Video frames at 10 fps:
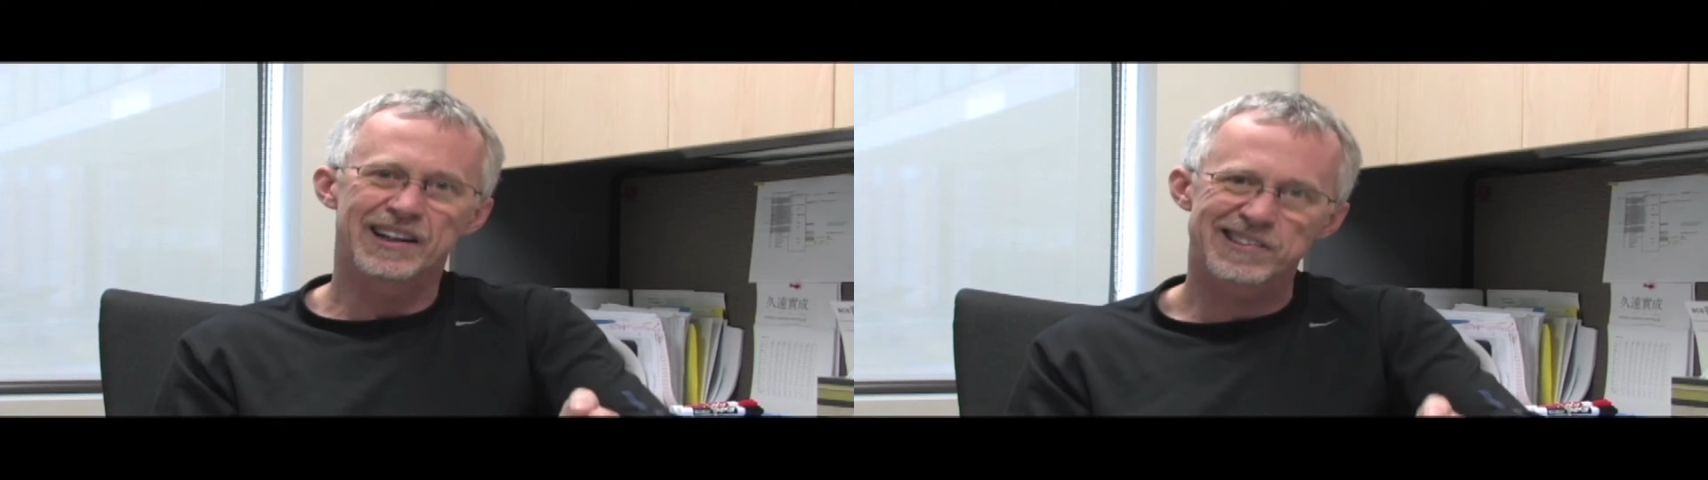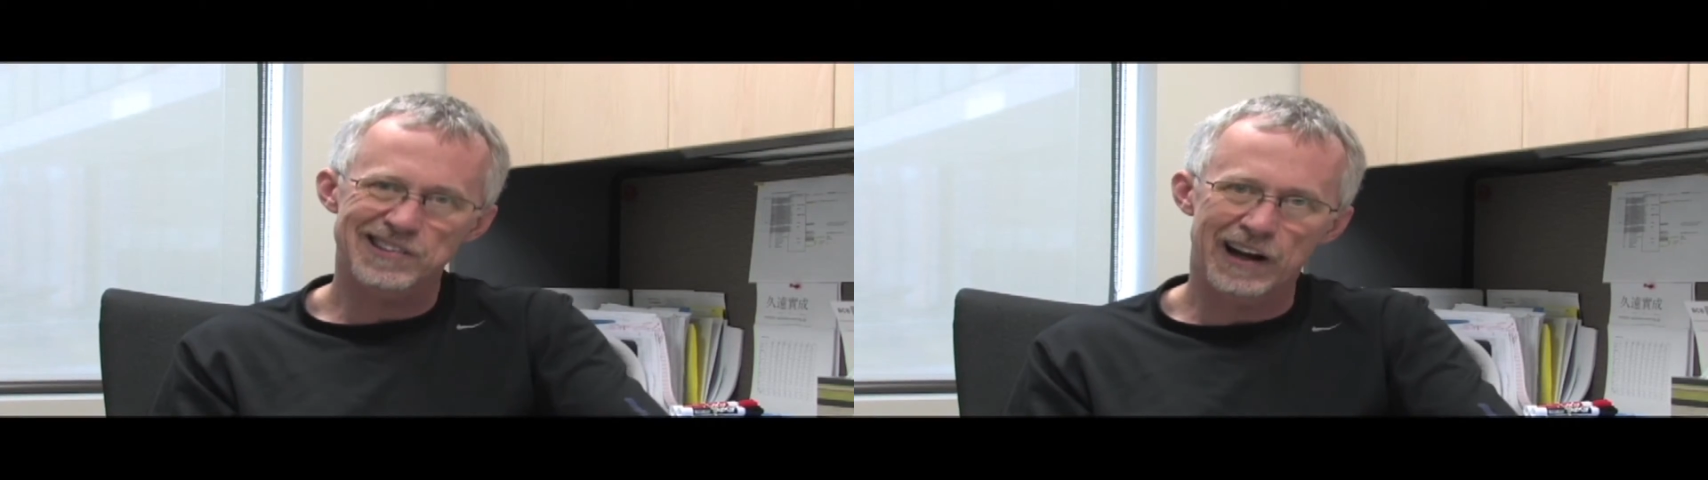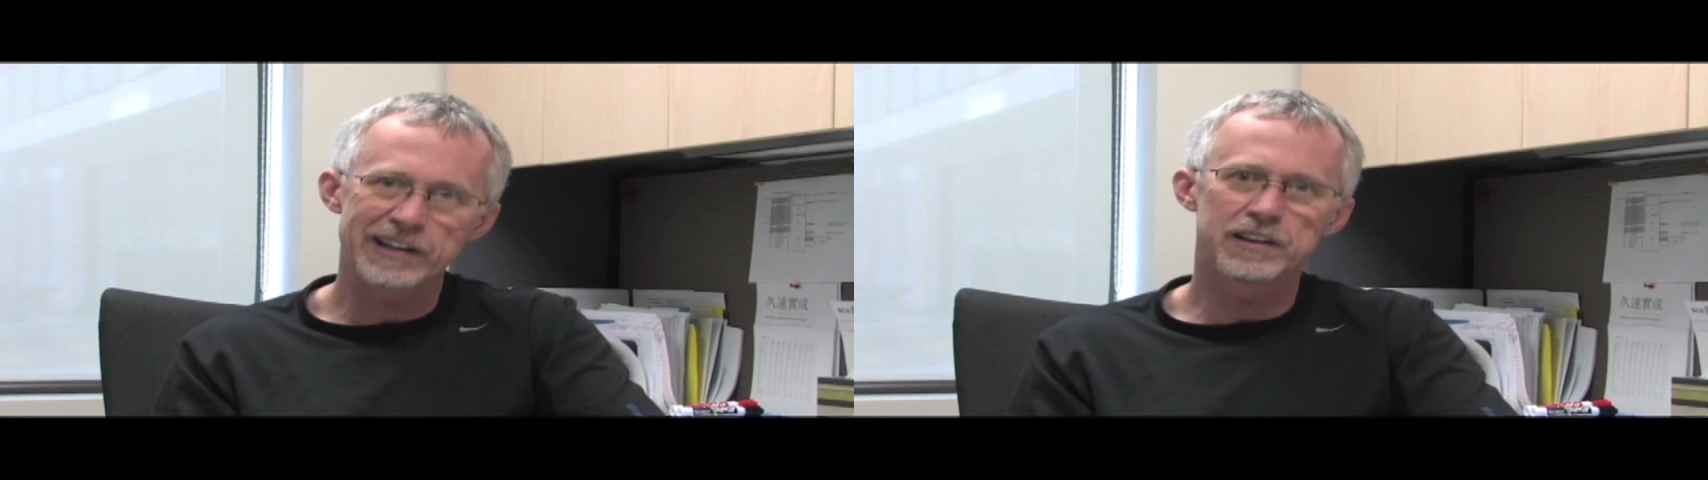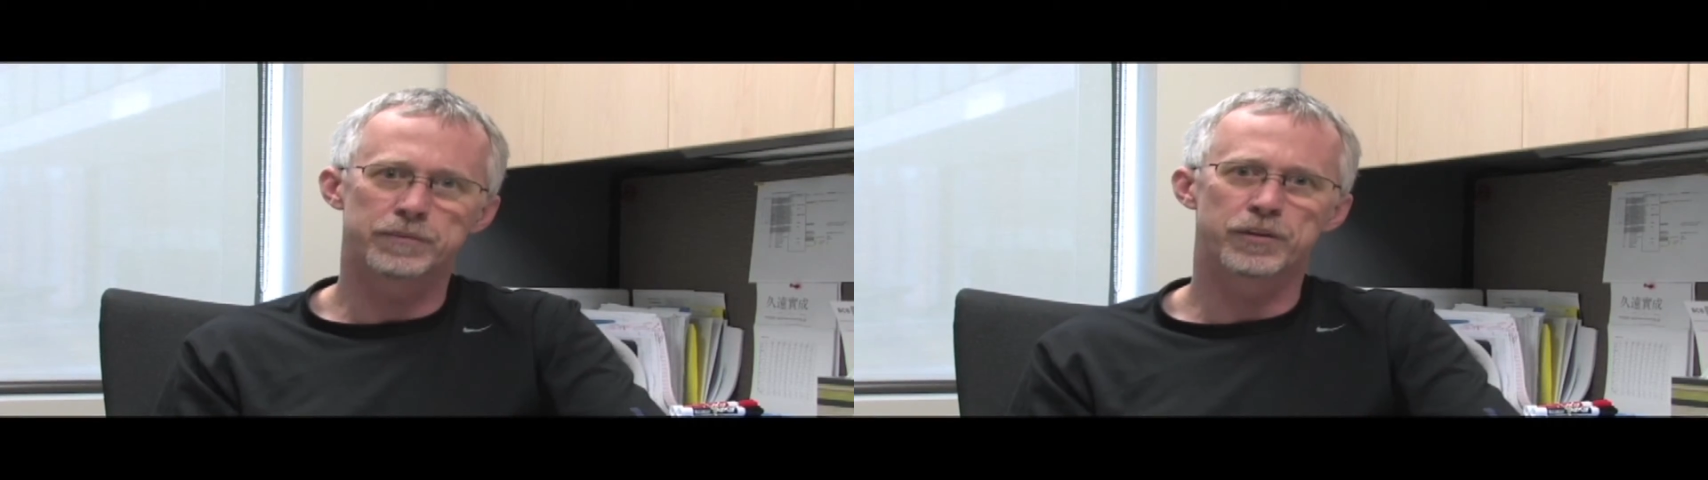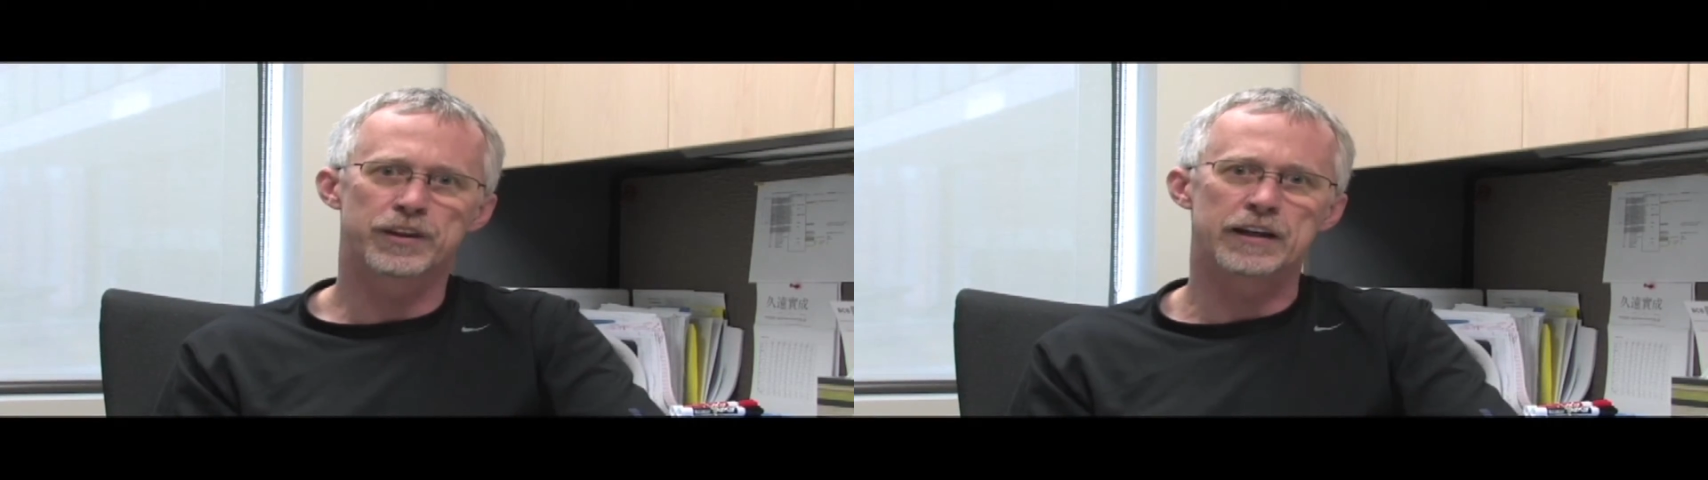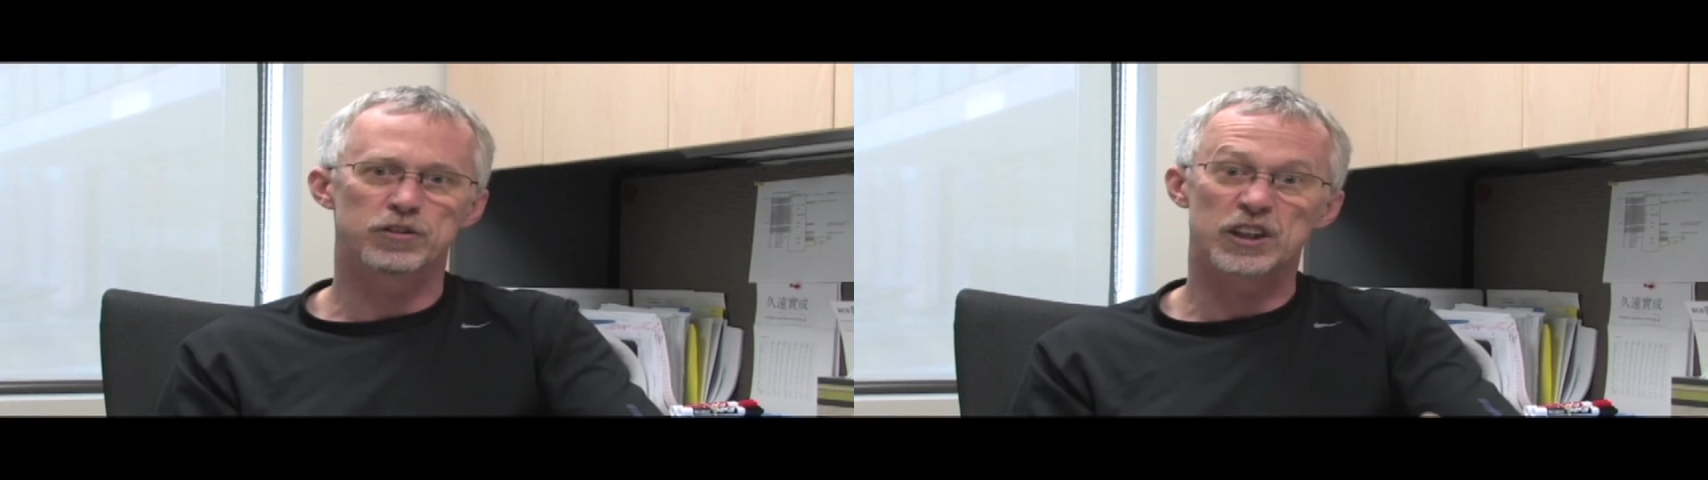Assign them things.